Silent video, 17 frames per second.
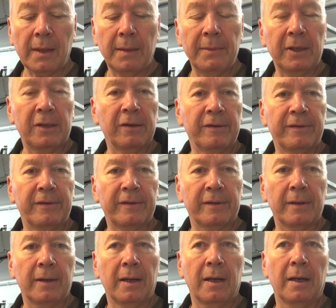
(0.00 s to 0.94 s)

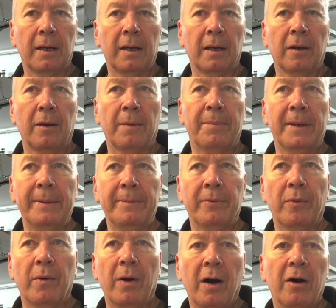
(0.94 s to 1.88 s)
because a lot of
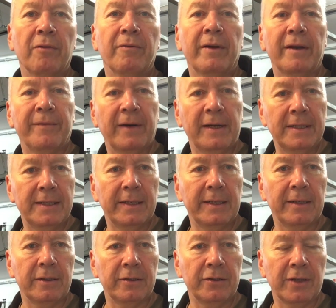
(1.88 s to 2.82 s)
people are
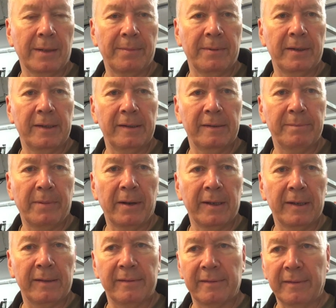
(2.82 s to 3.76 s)
renovating Japanese
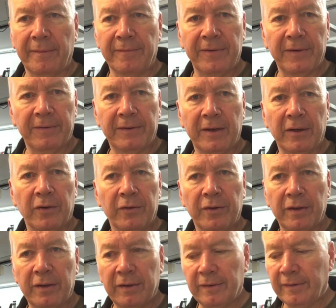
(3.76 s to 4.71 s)
bikes, 750
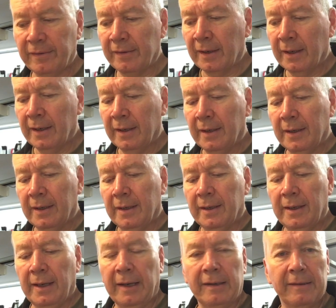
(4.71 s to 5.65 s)
Hondas,
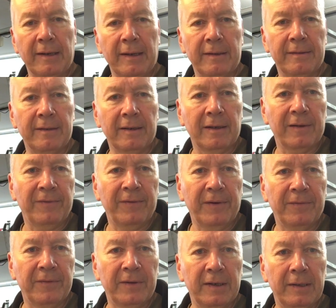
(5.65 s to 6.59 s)
XS
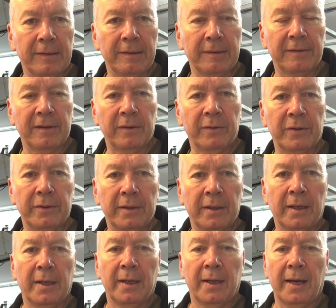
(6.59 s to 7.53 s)
650s and so on,
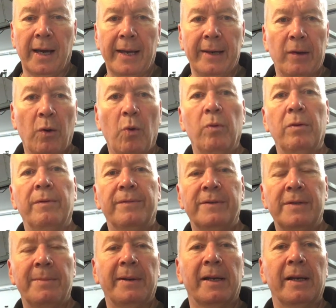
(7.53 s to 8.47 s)
and
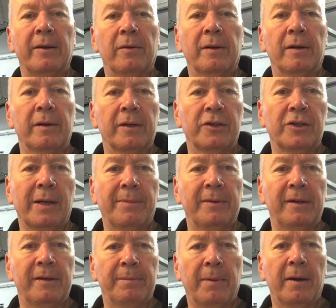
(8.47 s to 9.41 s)
typically on a
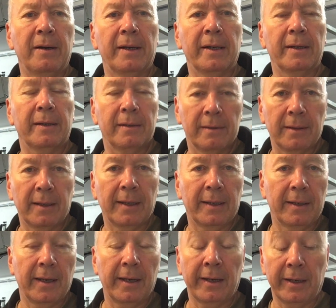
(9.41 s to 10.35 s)
Japanese bike,
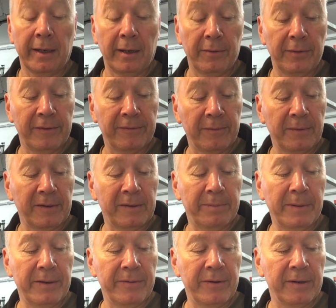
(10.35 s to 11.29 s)
and I know this from
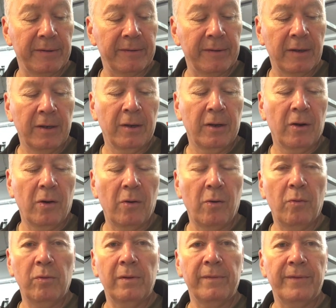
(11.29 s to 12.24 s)
experience,
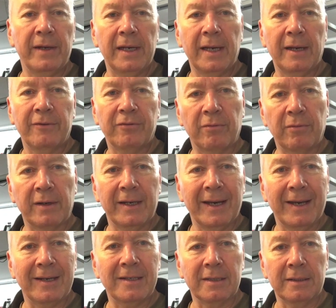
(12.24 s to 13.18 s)
all of the electrical
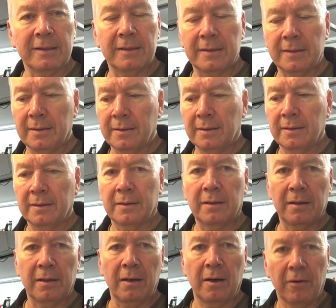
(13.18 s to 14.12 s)
connectors
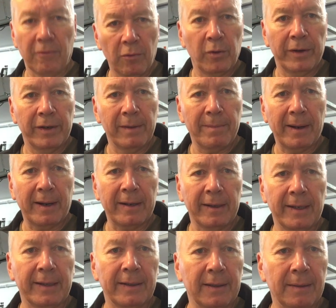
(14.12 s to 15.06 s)
are all in the back of
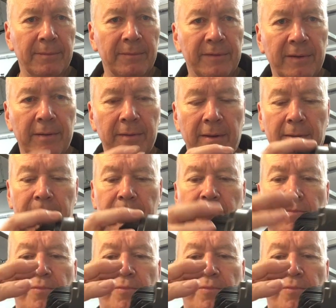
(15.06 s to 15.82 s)
the headlamp, so they're